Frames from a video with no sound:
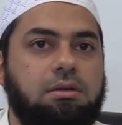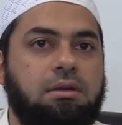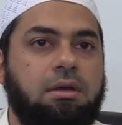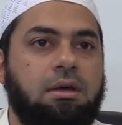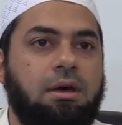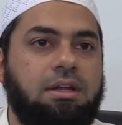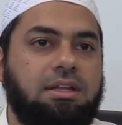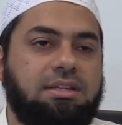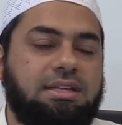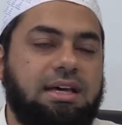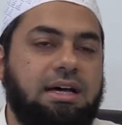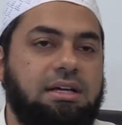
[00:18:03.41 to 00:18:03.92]

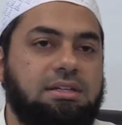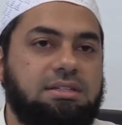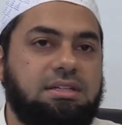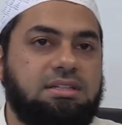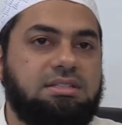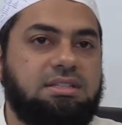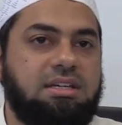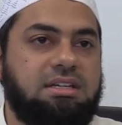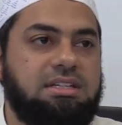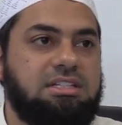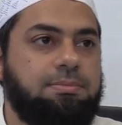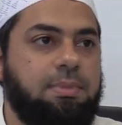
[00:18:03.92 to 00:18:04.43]
And He tells us
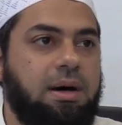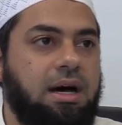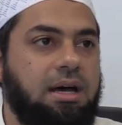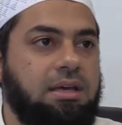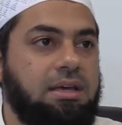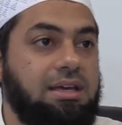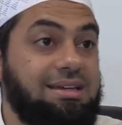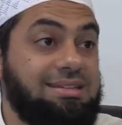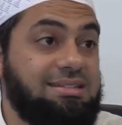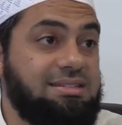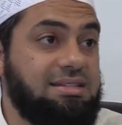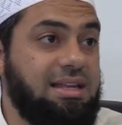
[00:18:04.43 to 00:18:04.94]
it is by
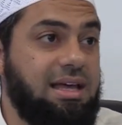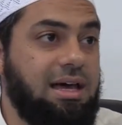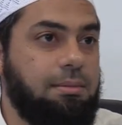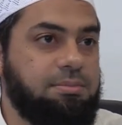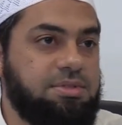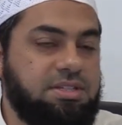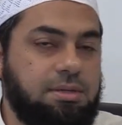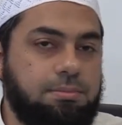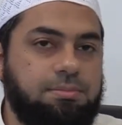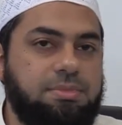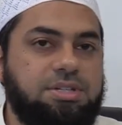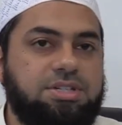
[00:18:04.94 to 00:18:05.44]
Islam,
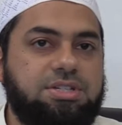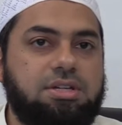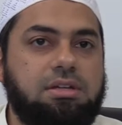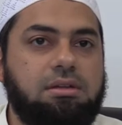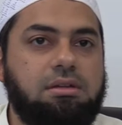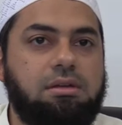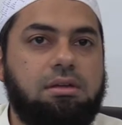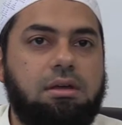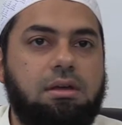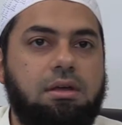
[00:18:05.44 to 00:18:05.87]
submission.